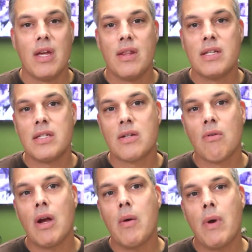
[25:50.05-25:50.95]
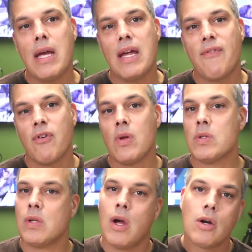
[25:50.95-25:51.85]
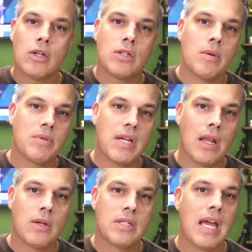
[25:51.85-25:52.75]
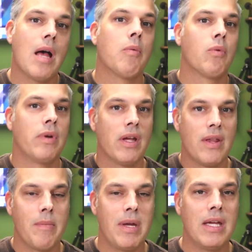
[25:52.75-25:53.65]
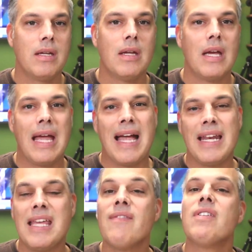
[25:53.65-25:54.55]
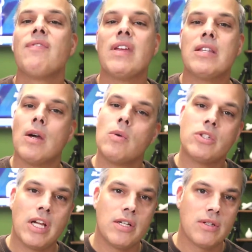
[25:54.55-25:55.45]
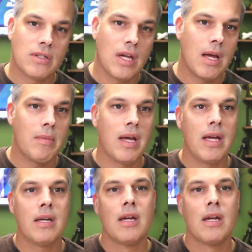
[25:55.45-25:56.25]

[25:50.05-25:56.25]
This is a great way for those longer term sellers to help reel them in. And even if they don't change their timeline,